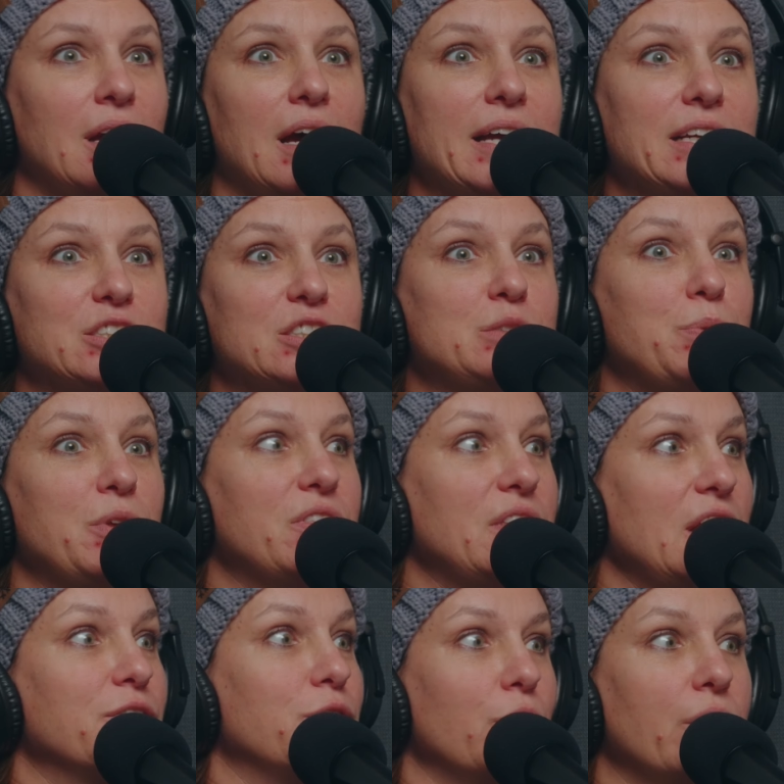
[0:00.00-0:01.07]
I can just be
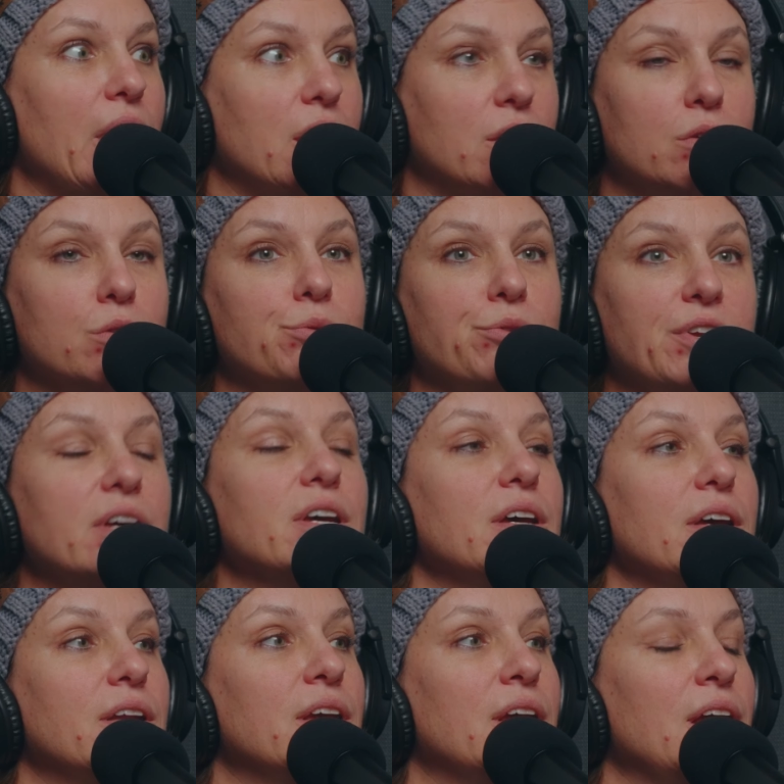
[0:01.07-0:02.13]
thankful that you
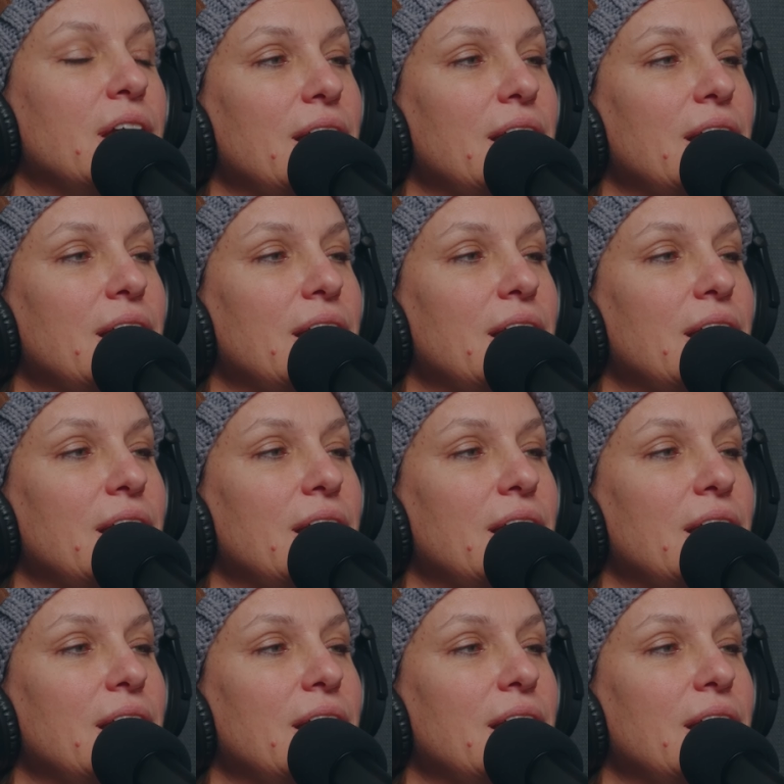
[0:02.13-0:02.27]
did.